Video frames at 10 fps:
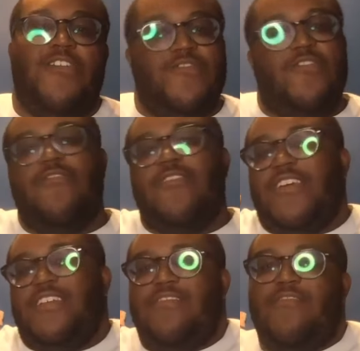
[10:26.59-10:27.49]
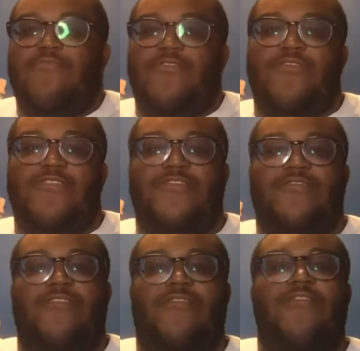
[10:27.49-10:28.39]
So on that note, we're going to
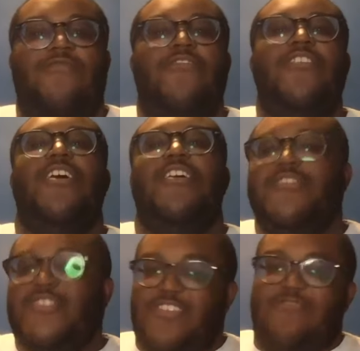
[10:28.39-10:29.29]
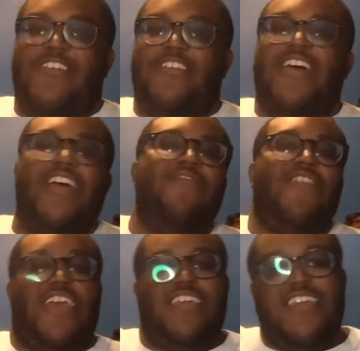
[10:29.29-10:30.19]
start off with Shonen Knife,
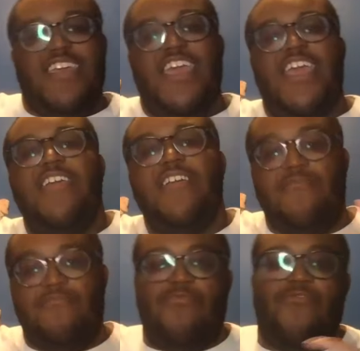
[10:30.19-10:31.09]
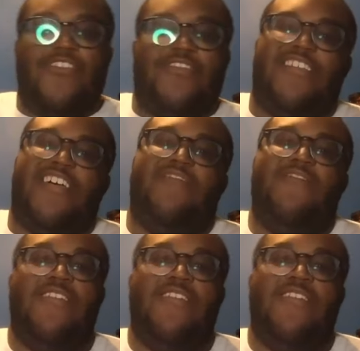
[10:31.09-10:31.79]
aka Boys Knife.